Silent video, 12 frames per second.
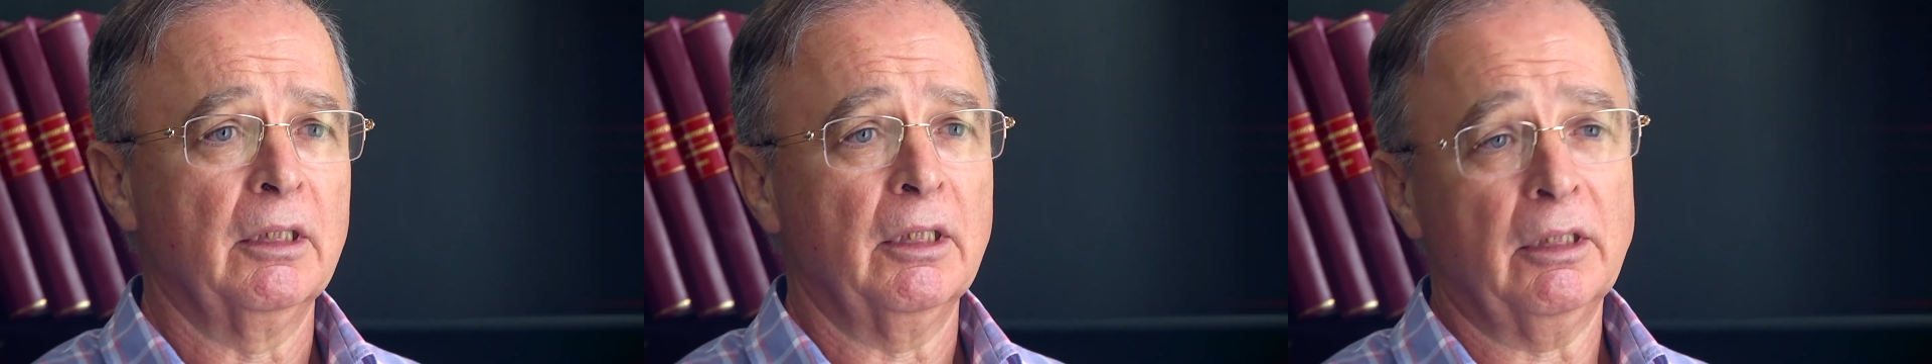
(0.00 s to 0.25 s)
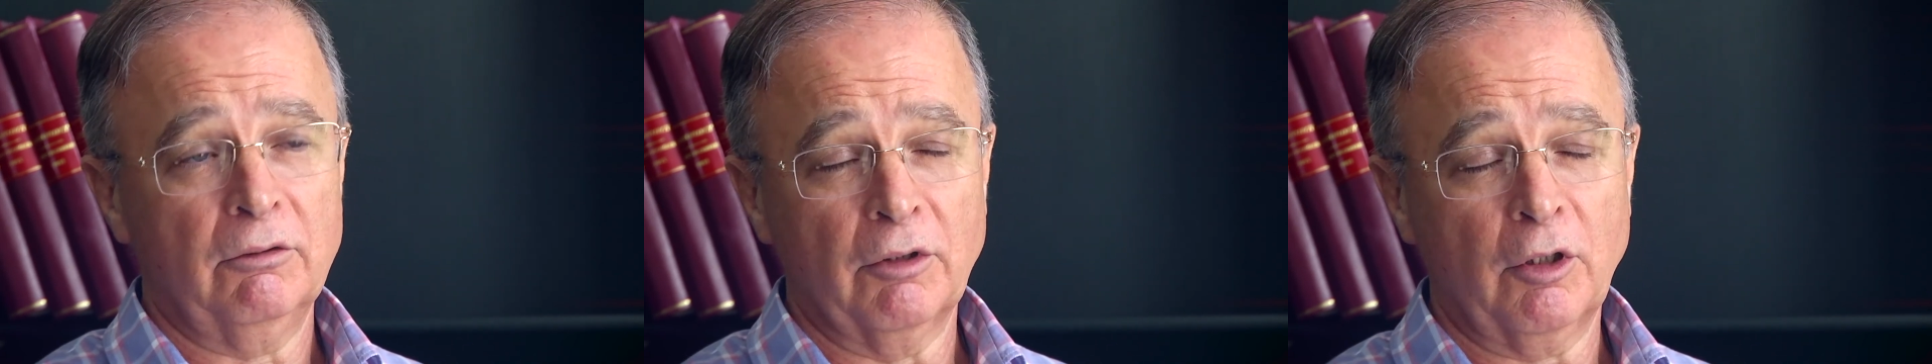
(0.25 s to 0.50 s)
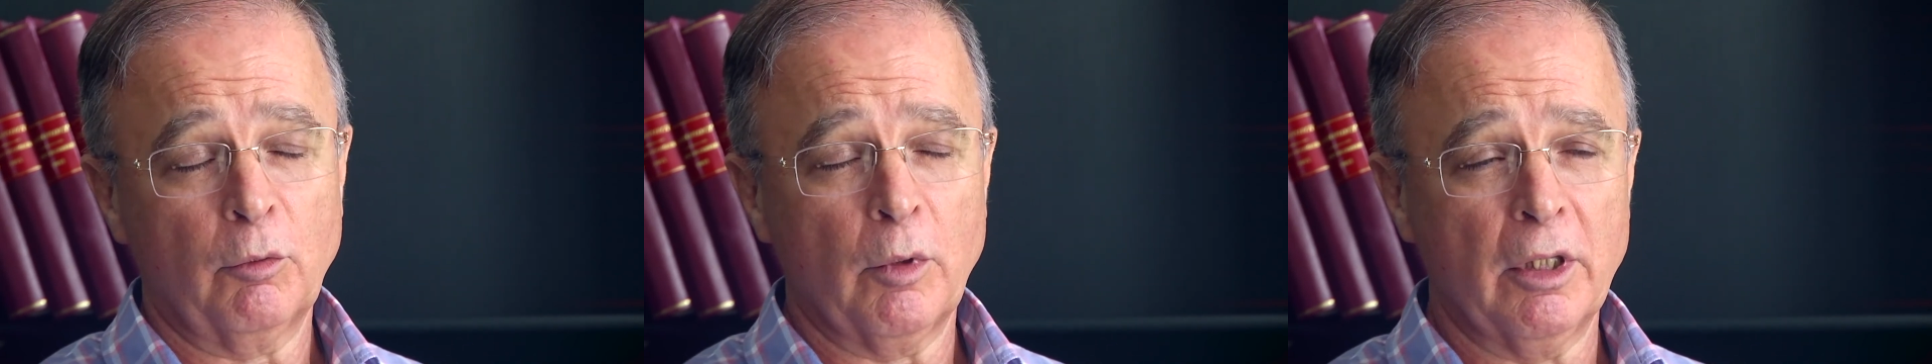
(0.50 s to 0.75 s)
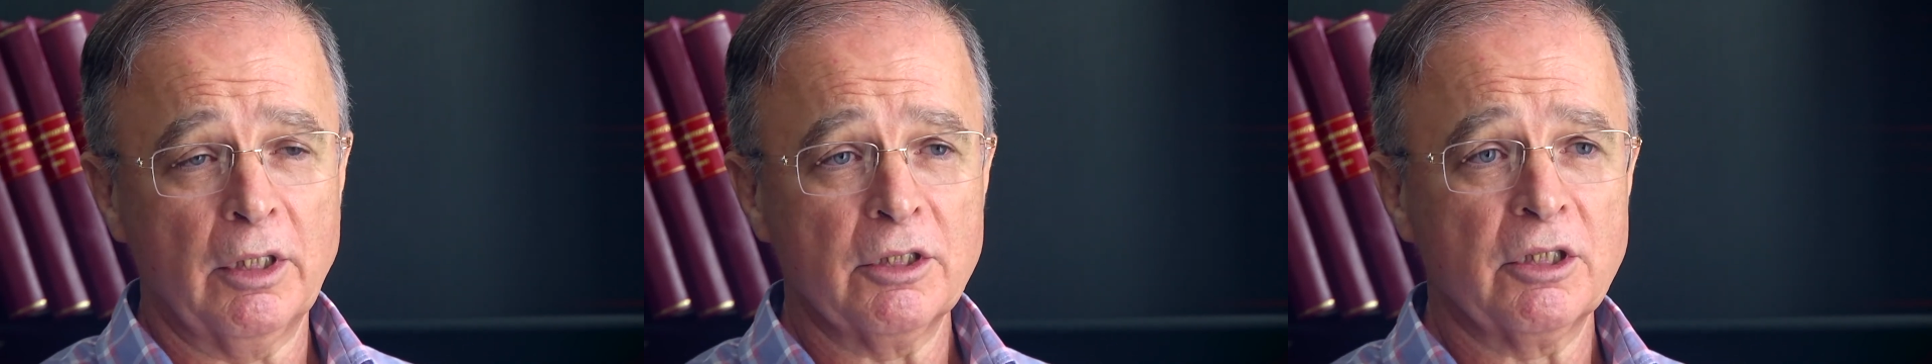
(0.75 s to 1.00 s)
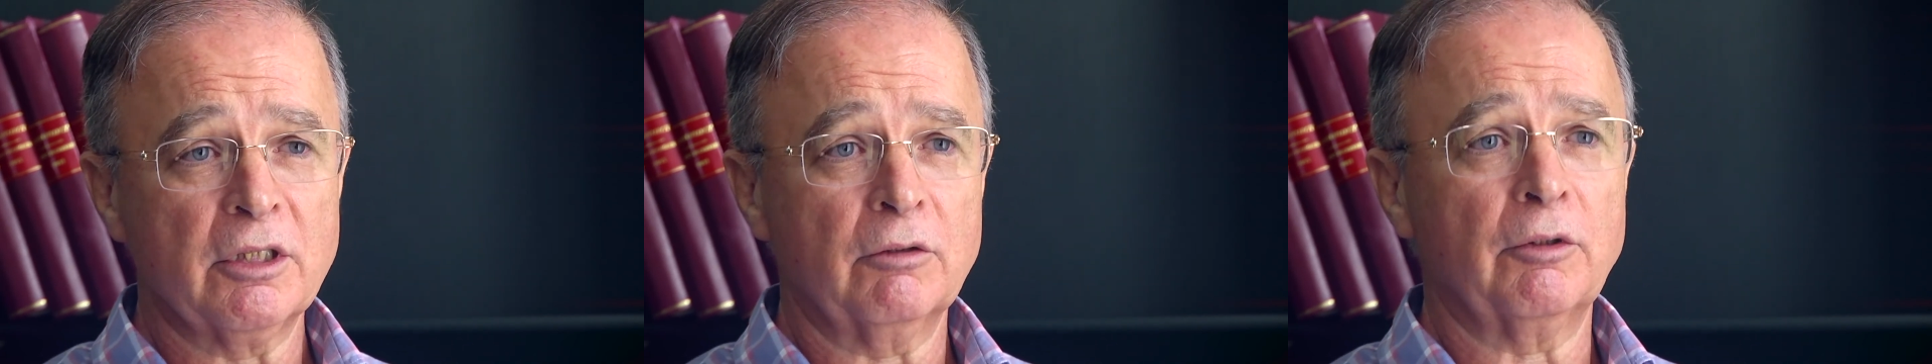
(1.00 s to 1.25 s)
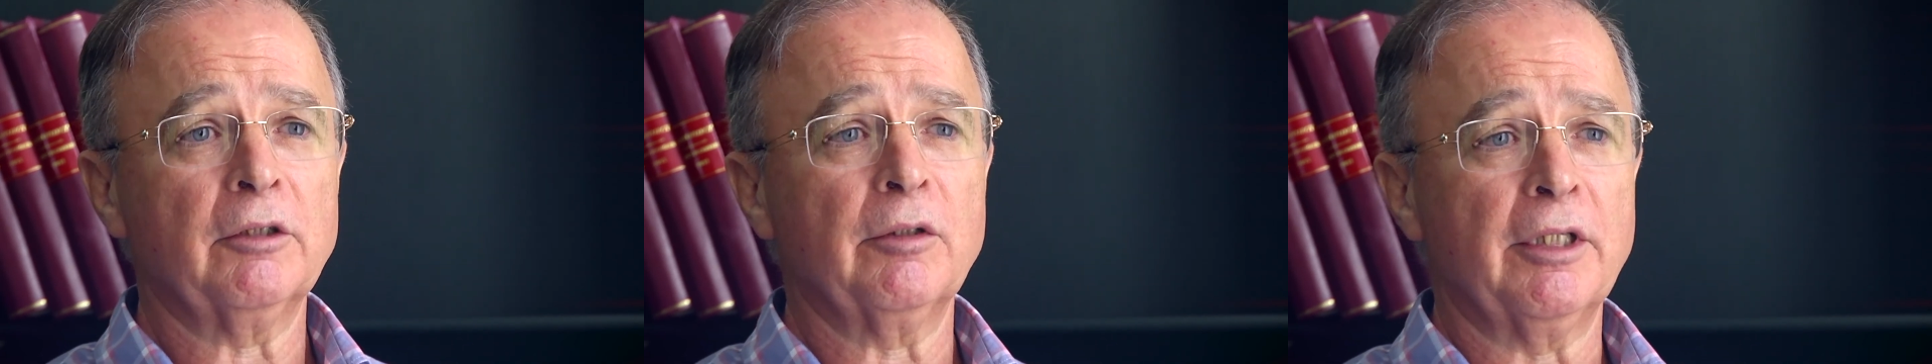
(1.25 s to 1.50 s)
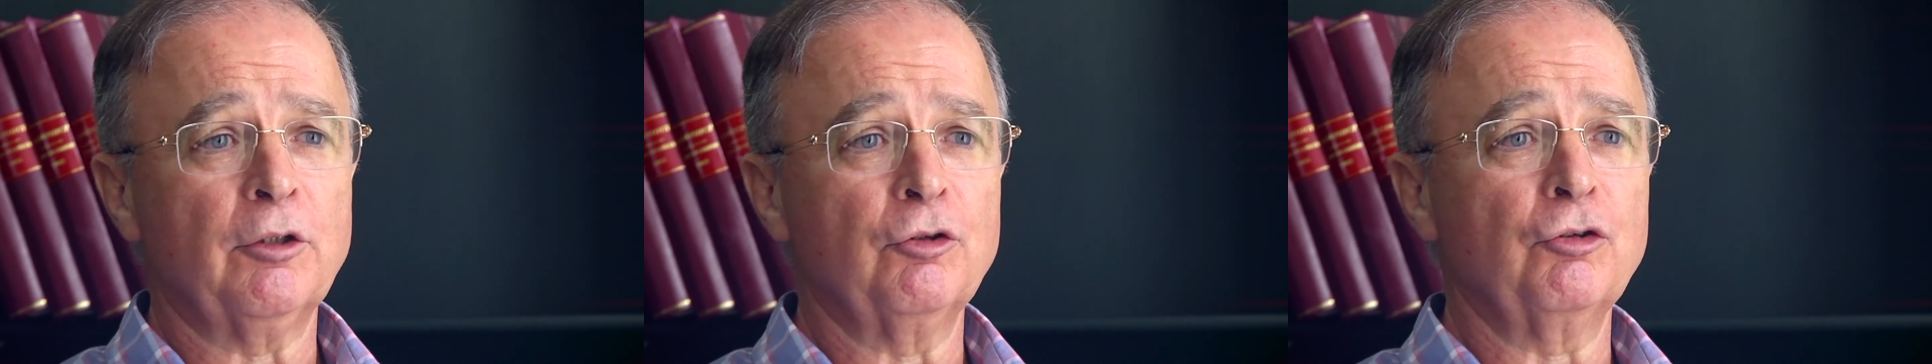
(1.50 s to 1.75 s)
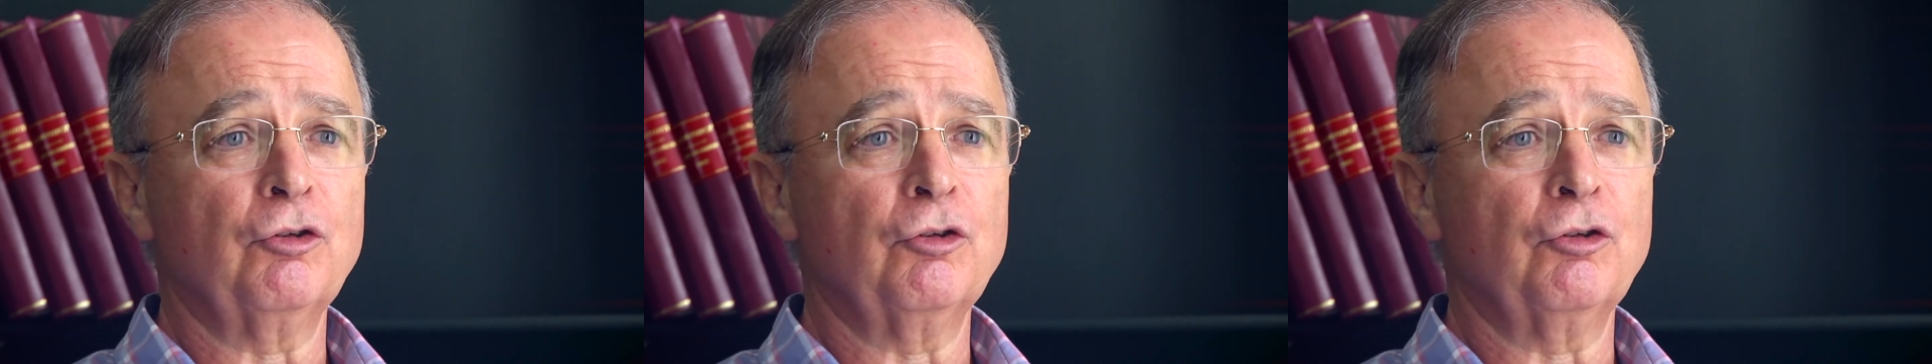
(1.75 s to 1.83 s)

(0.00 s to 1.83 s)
it requires the regulators